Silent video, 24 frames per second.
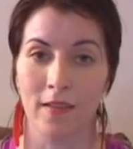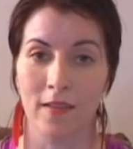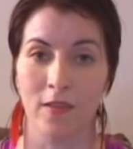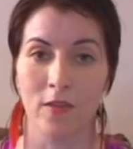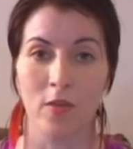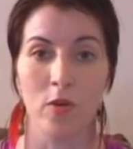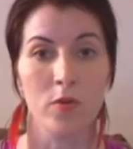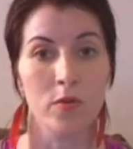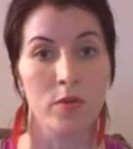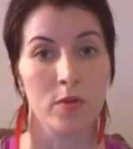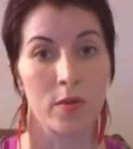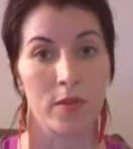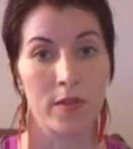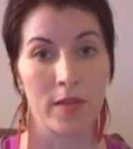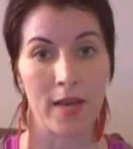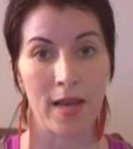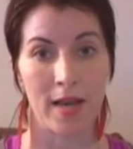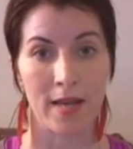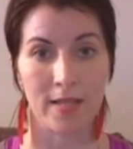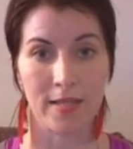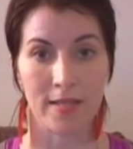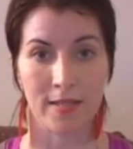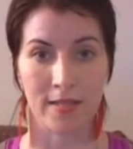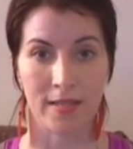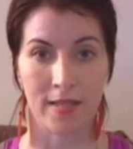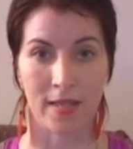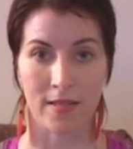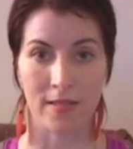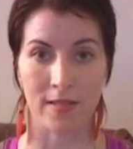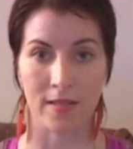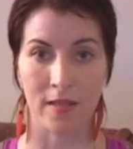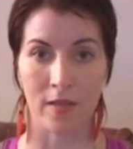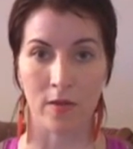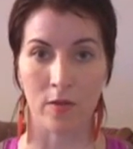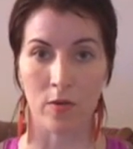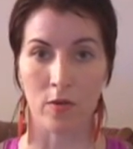Those are the 8 distinct
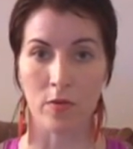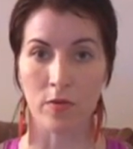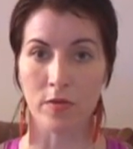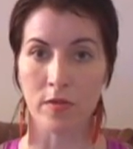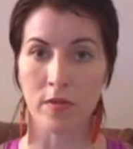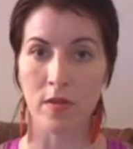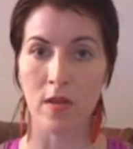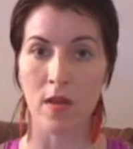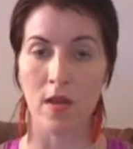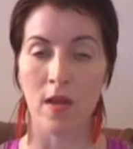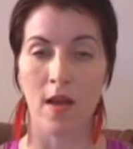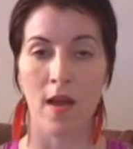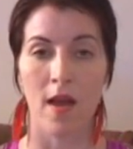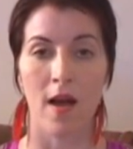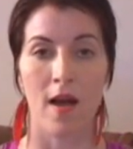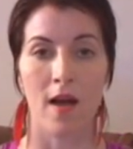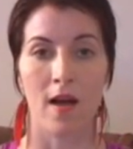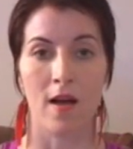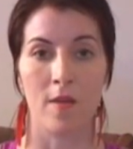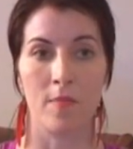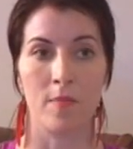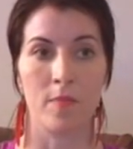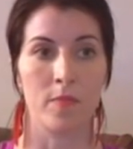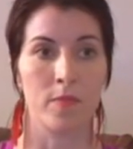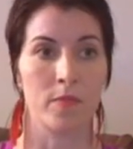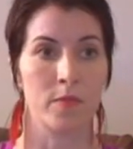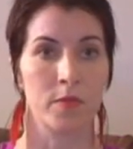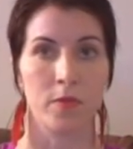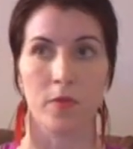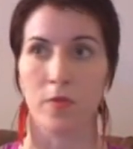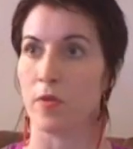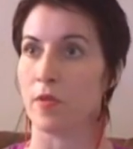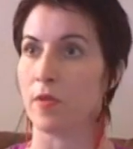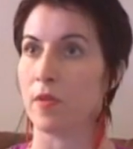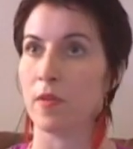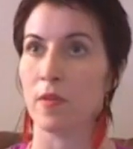signals. So
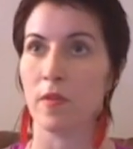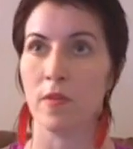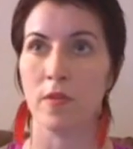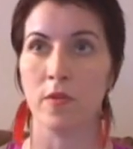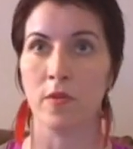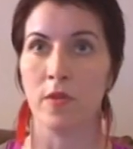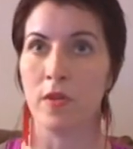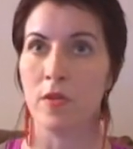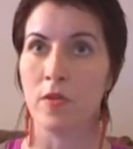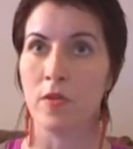you can